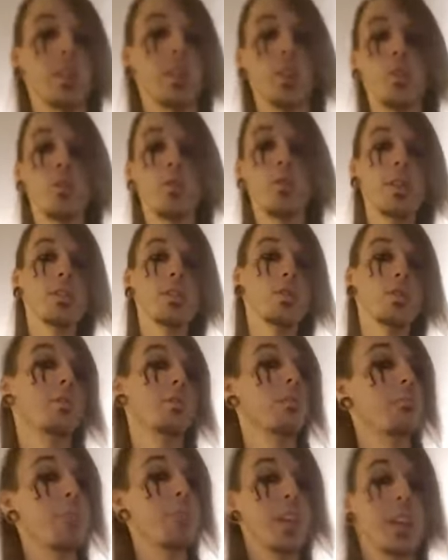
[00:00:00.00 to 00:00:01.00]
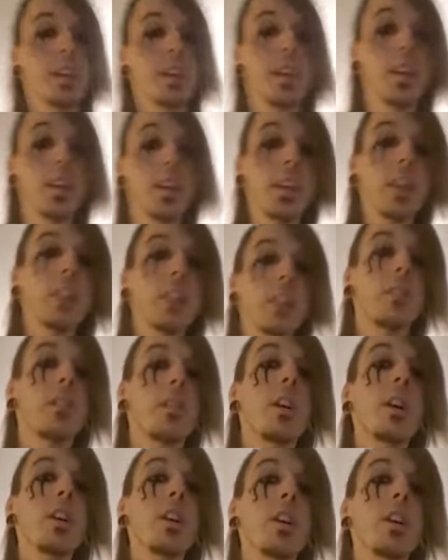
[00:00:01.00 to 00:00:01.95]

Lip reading: nudist. You could be in a kilt.